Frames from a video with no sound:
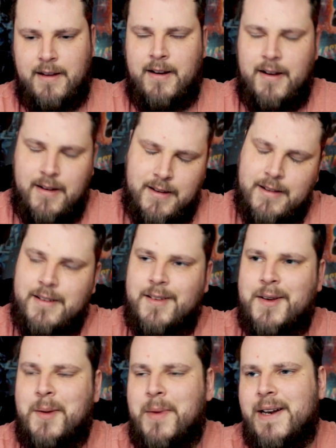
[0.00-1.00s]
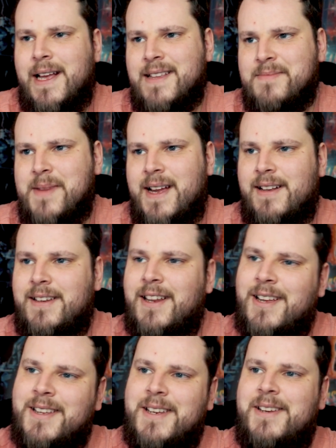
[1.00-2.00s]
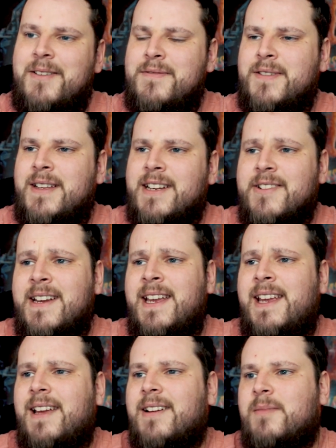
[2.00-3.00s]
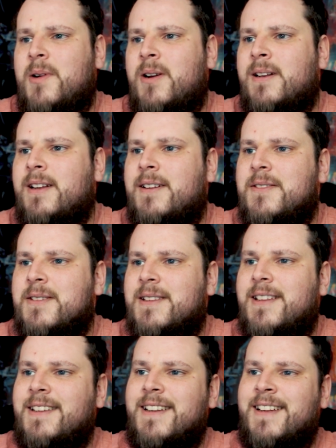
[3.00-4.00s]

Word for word: oh, come on, S-Man, you don't fully agree. Come on, I just...